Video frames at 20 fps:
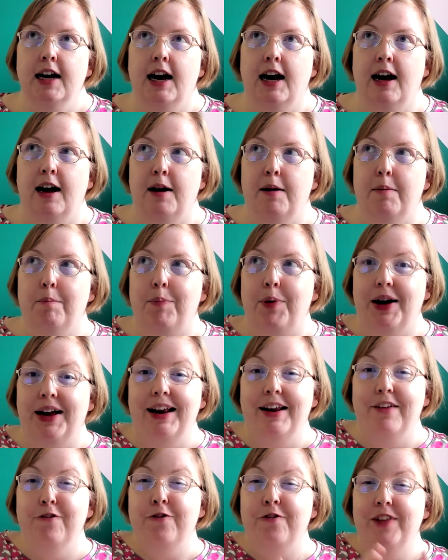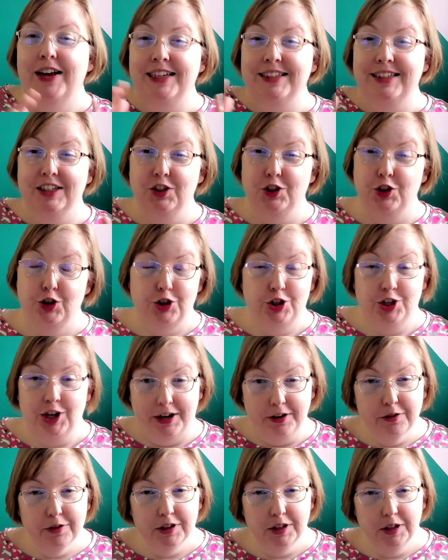But as a
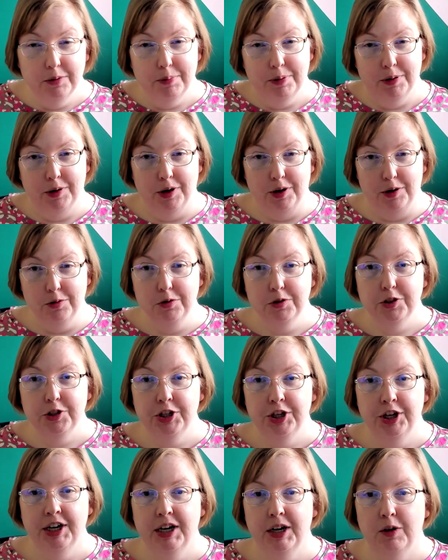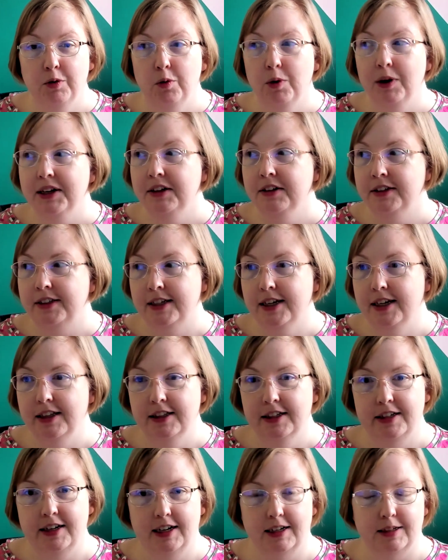general approach, what you'll see in
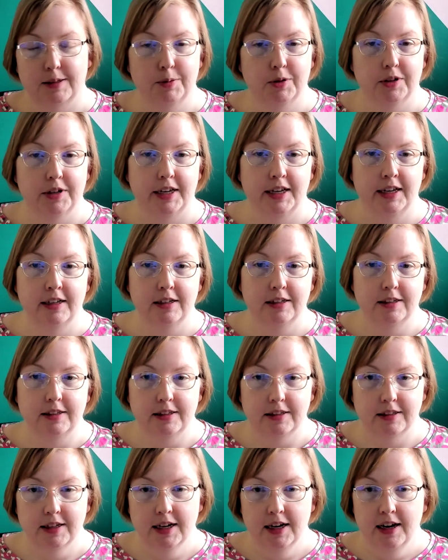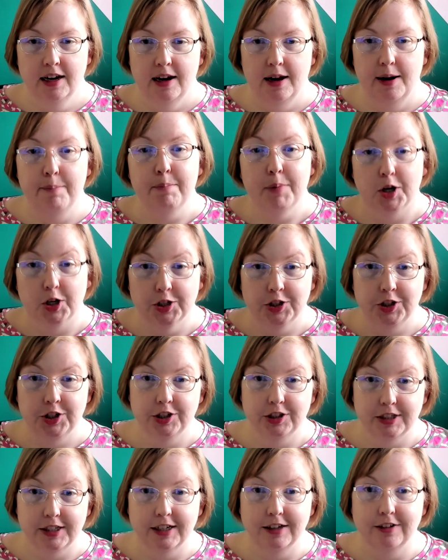the textbook is immerse
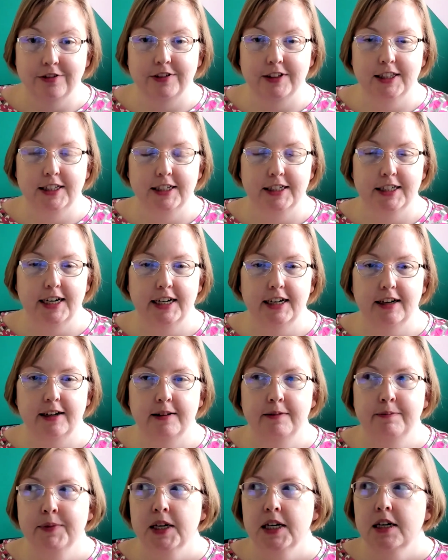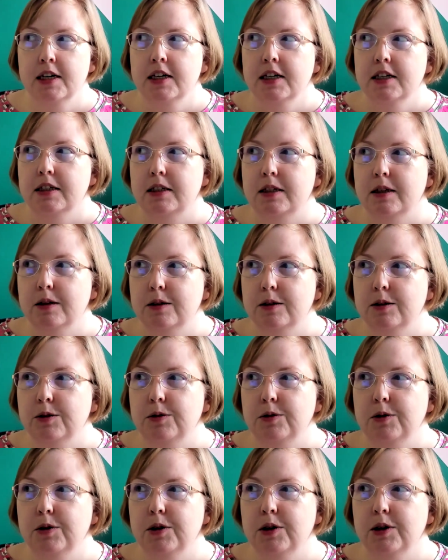yourself in the data.
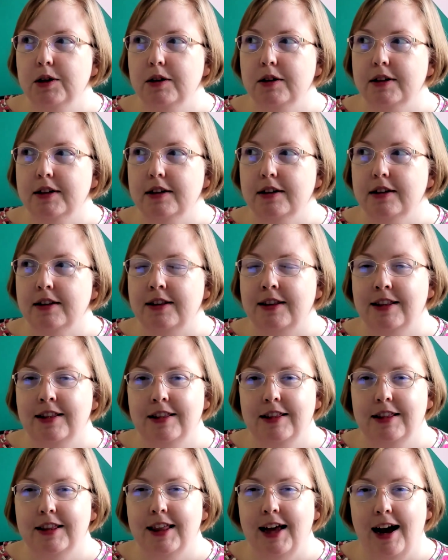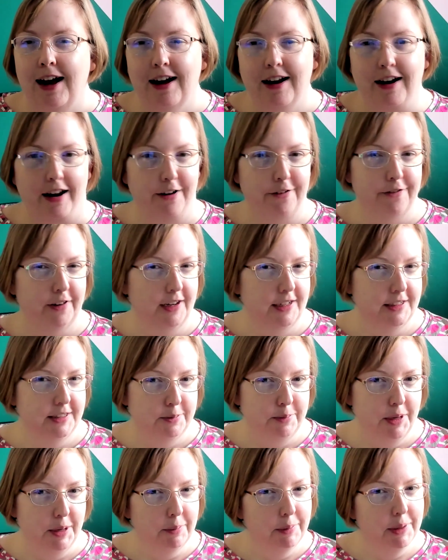So that I find
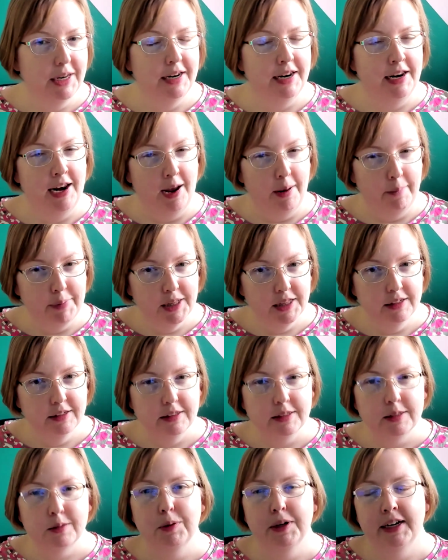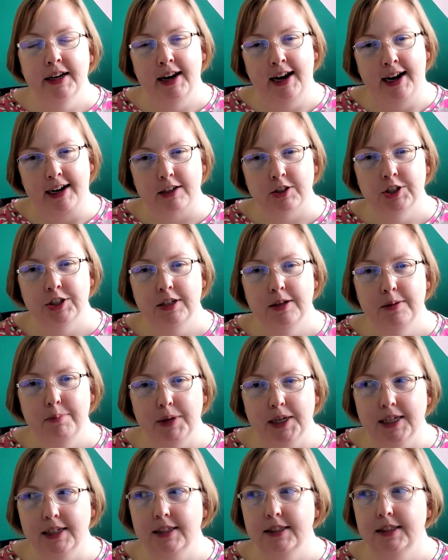to be a bit nebulous. What it actually
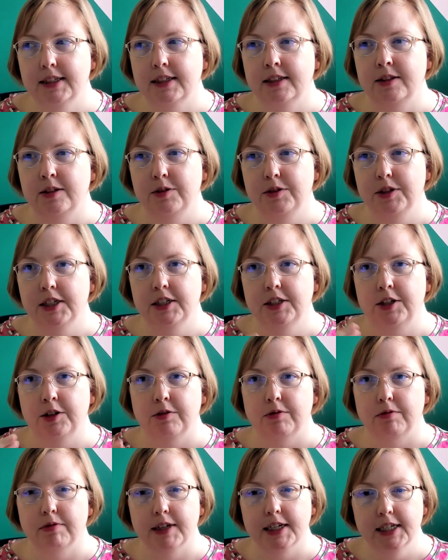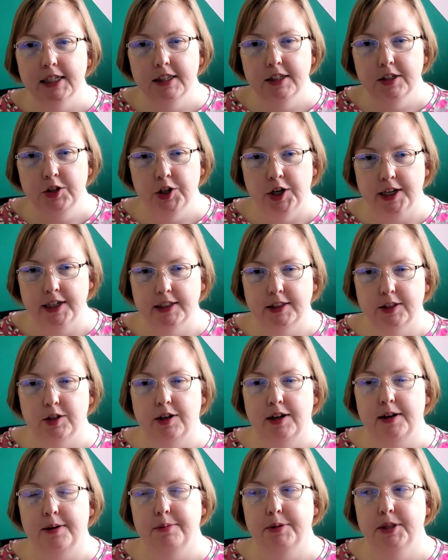means is you need to read the
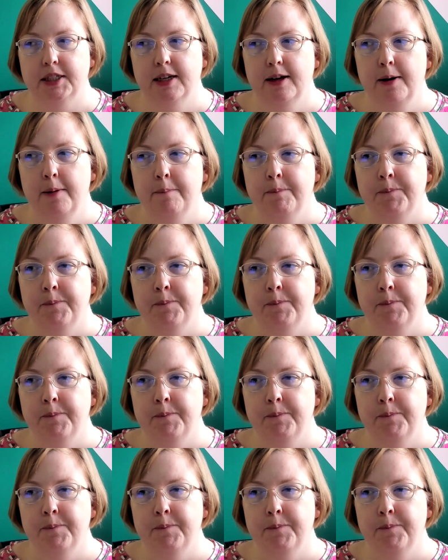transcripts,